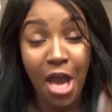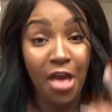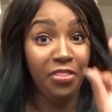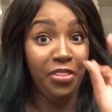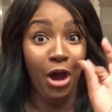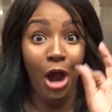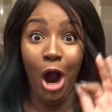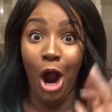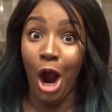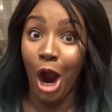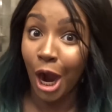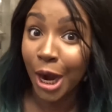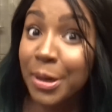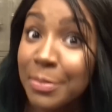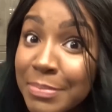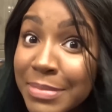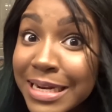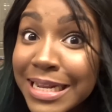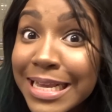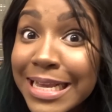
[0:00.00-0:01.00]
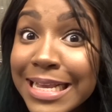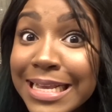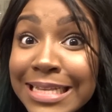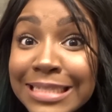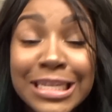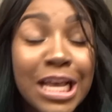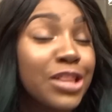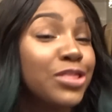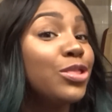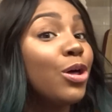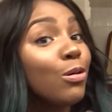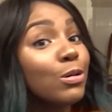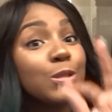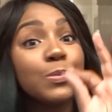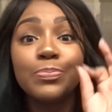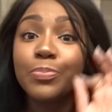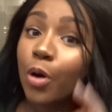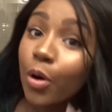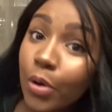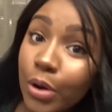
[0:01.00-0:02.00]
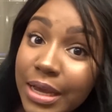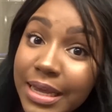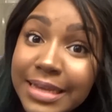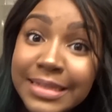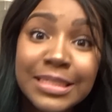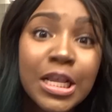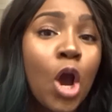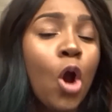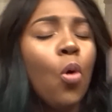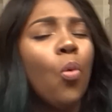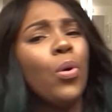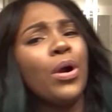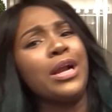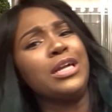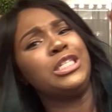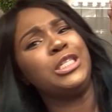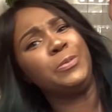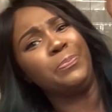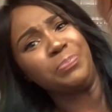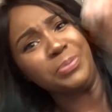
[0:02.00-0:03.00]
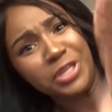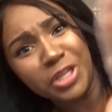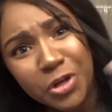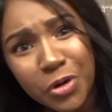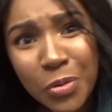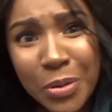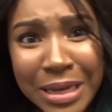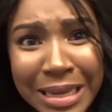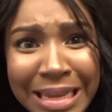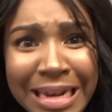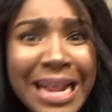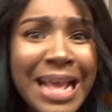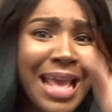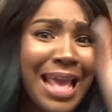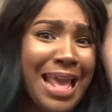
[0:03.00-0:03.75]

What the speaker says: The harmonies those boys were spewing